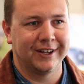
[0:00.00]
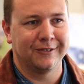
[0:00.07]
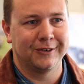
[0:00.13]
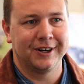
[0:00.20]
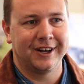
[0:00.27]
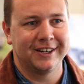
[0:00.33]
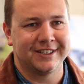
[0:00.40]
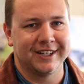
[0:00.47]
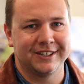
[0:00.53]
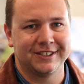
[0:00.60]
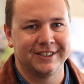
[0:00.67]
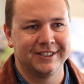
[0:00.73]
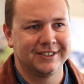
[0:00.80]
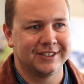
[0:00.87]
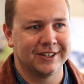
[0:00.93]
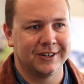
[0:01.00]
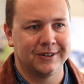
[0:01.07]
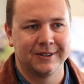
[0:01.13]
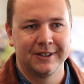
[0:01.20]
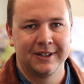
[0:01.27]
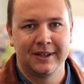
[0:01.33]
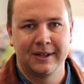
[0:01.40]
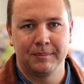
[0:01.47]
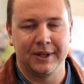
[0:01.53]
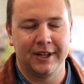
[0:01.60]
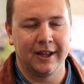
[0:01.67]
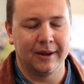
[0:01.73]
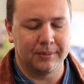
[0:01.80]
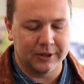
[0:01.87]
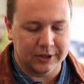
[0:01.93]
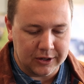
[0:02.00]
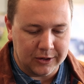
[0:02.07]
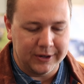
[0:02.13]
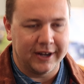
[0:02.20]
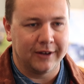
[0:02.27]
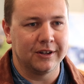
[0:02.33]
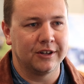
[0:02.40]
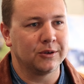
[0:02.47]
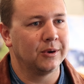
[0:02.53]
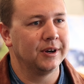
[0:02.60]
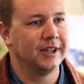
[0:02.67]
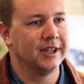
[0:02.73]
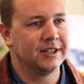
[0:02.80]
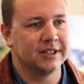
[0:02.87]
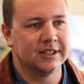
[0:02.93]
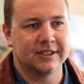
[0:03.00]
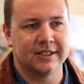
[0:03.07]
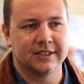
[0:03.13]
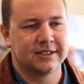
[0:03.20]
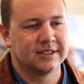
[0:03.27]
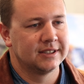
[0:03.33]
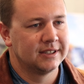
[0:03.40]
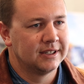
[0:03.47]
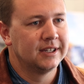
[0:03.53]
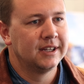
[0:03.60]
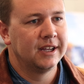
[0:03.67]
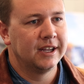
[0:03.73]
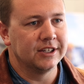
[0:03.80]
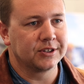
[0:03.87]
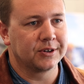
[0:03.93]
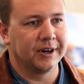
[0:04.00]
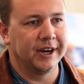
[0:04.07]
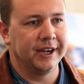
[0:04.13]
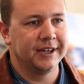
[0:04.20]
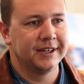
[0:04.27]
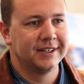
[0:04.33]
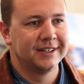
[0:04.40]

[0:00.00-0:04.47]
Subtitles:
that we're not touching. So being able to go down to 20 inches is great.